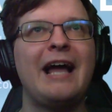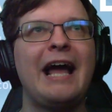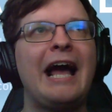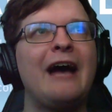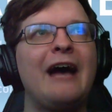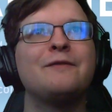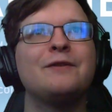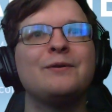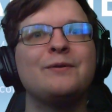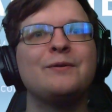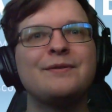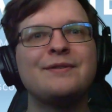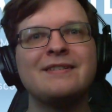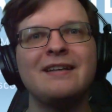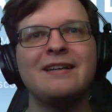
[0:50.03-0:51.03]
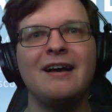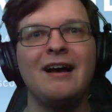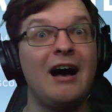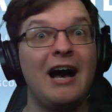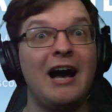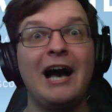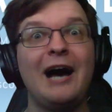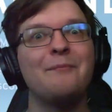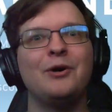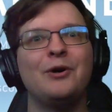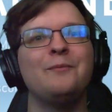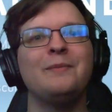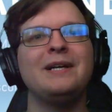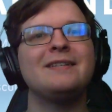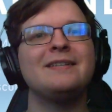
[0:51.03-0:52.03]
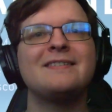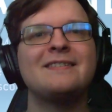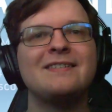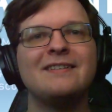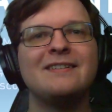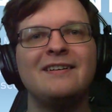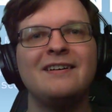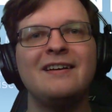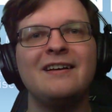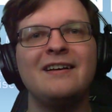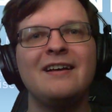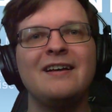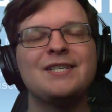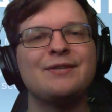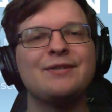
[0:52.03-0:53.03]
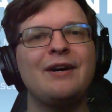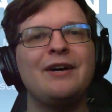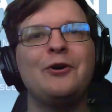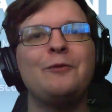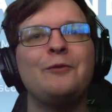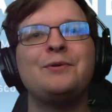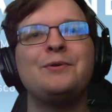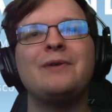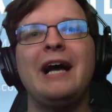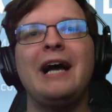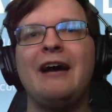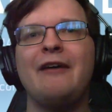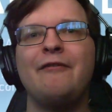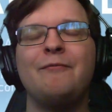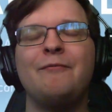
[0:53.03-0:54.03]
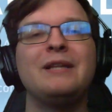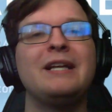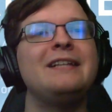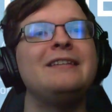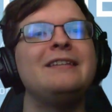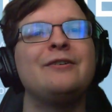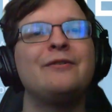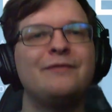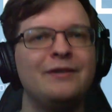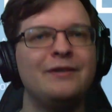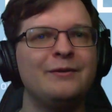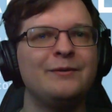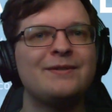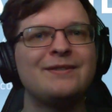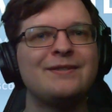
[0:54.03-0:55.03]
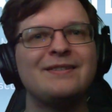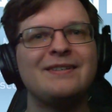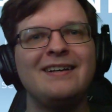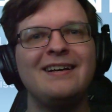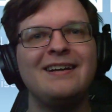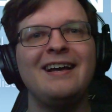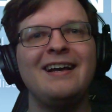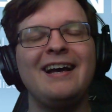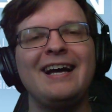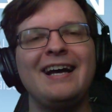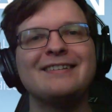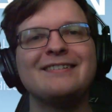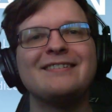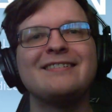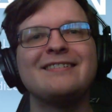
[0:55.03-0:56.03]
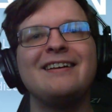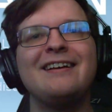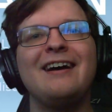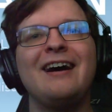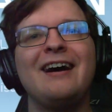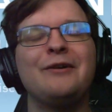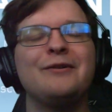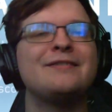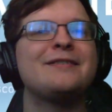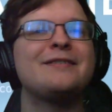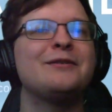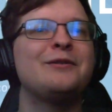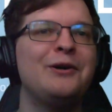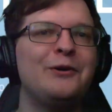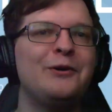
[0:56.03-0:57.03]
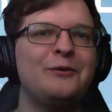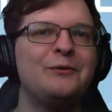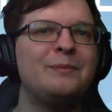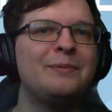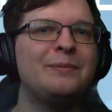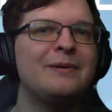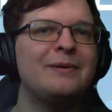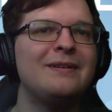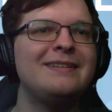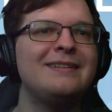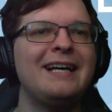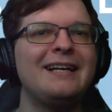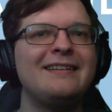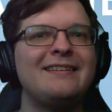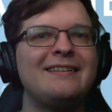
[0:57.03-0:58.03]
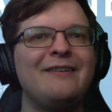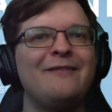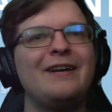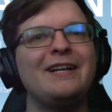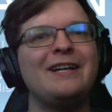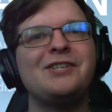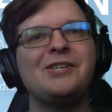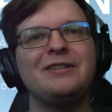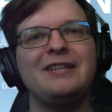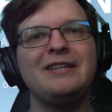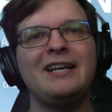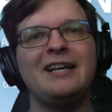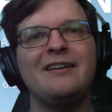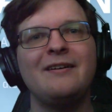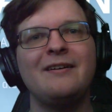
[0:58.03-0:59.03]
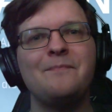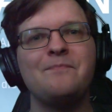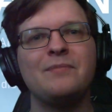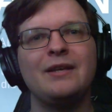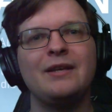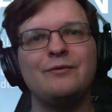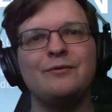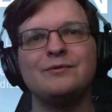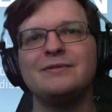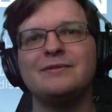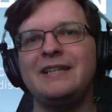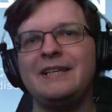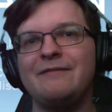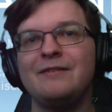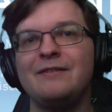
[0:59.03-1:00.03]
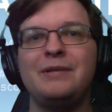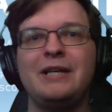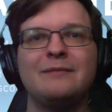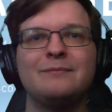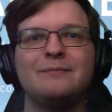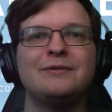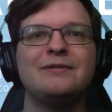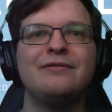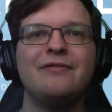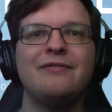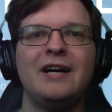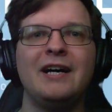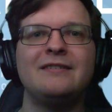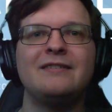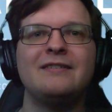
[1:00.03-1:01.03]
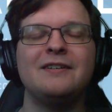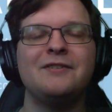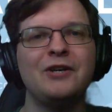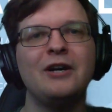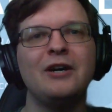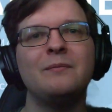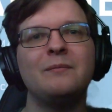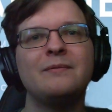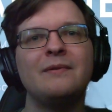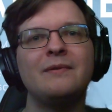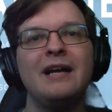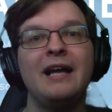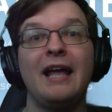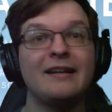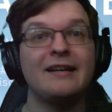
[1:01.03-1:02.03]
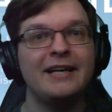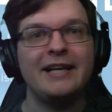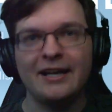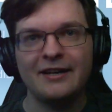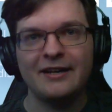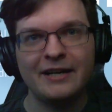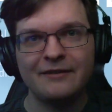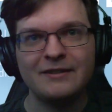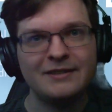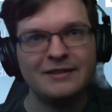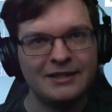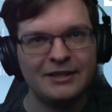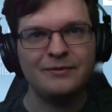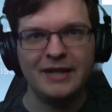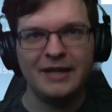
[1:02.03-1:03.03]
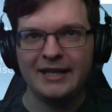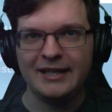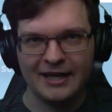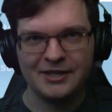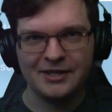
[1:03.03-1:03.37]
have those aha moments. So I hope you'll have plenty of those. And I also hope that eventually you will even be able to find a job. And I can guarantee you that,